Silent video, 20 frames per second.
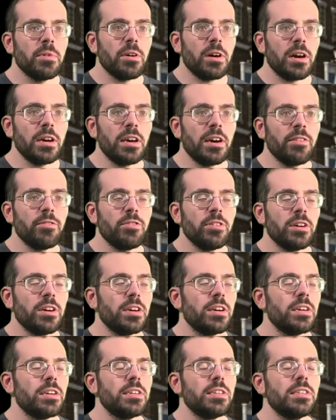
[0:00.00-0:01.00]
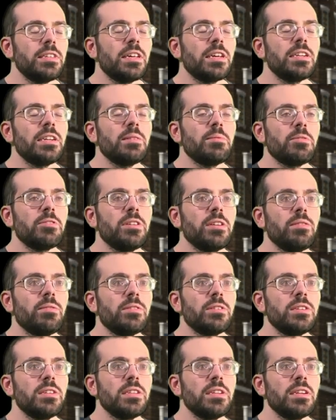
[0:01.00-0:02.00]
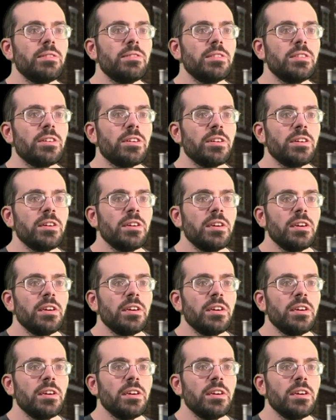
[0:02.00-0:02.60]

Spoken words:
I have the landing motif. Once the enemies are